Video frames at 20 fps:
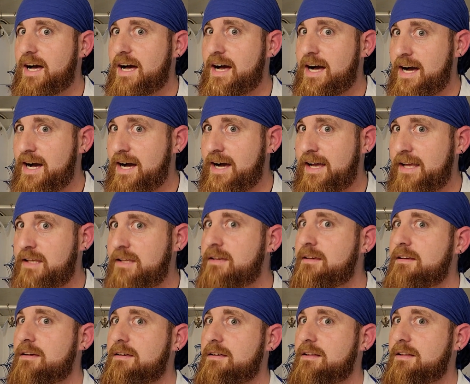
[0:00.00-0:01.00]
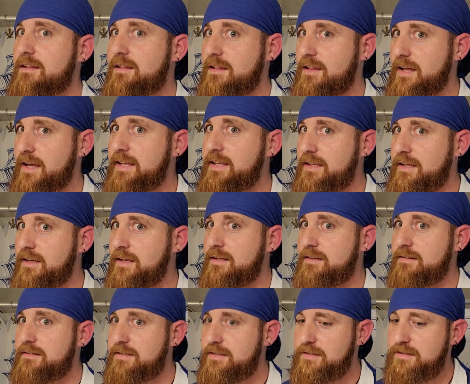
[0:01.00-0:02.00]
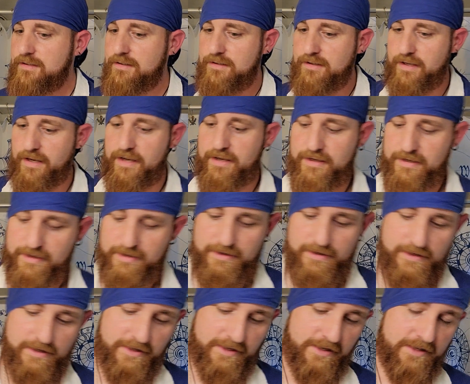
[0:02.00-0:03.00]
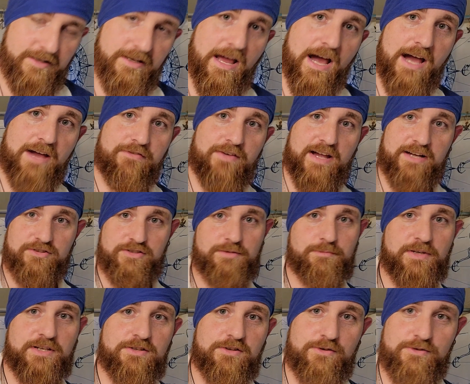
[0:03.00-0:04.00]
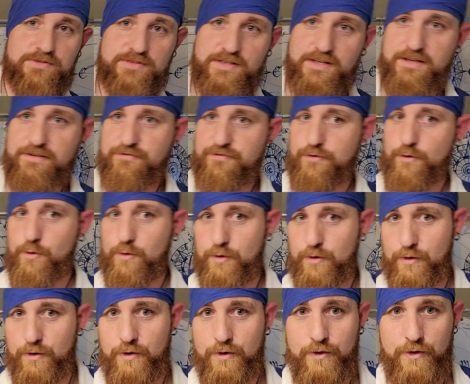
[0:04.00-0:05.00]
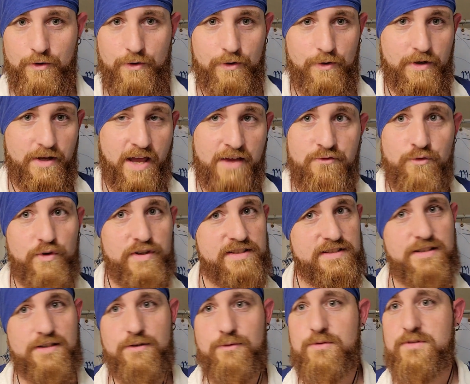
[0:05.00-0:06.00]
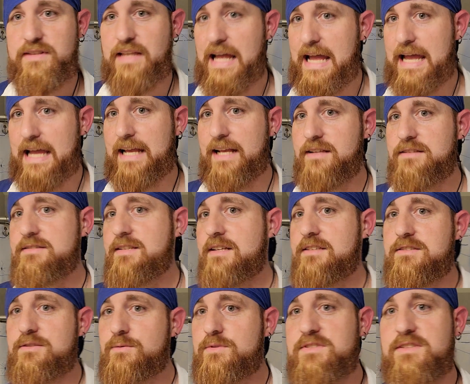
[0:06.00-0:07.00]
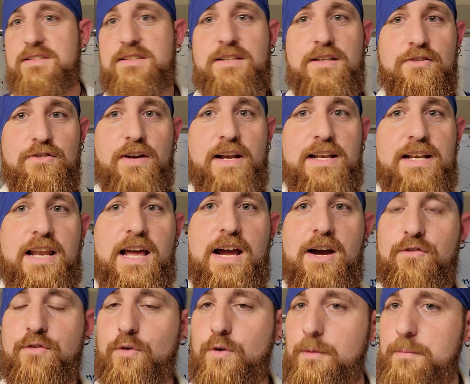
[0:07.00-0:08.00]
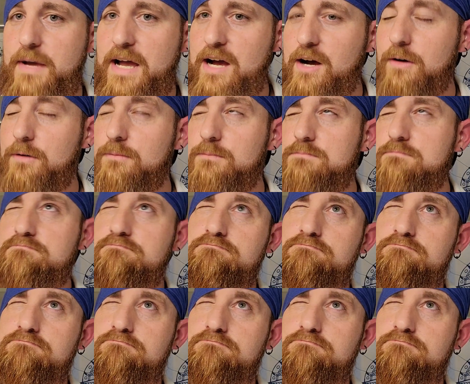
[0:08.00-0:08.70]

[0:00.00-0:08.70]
I like it. Okay. Now I've actually been using it for every single day. It's actually what's in here right now for about